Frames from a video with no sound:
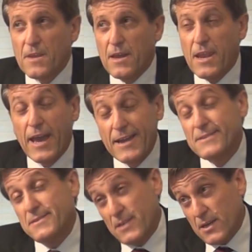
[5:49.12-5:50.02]
And
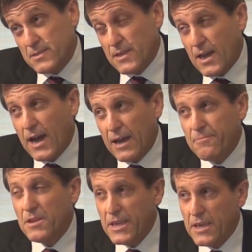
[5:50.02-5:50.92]
as such, I
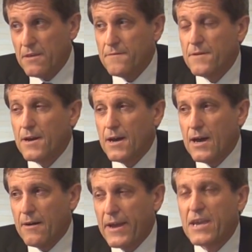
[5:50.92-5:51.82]
believe
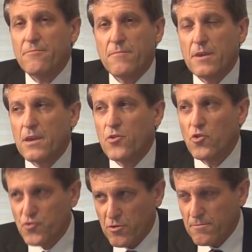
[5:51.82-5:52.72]
I can be
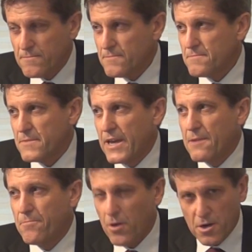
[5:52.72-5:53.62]
neutral
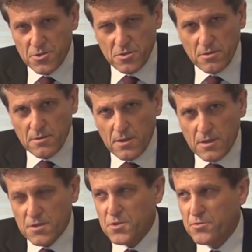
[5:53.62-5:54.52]
and impartial
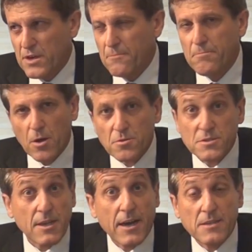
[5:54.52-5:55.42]
to treat both
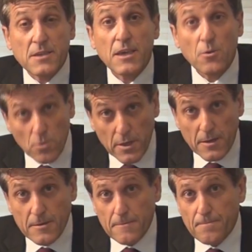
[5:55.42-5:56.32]
sides
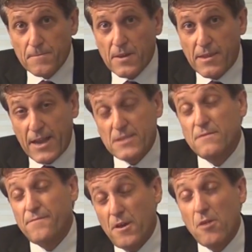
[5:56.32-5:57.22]
equally. And that's
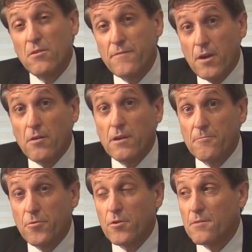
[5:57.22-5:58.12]
a very, very
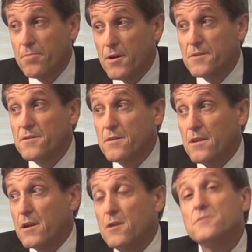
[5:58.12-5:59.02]
important part to
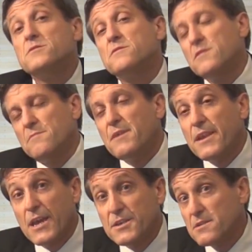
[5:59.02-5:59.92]
the
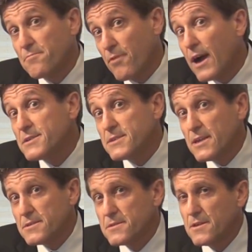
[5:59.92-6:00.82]
mediation
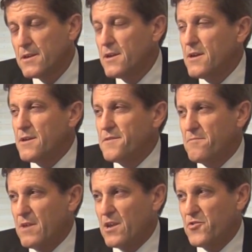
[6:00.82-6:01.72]
process, to
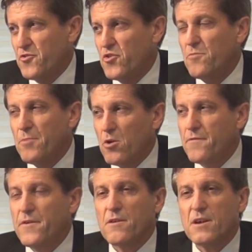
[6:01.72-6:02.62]
make sure you both feel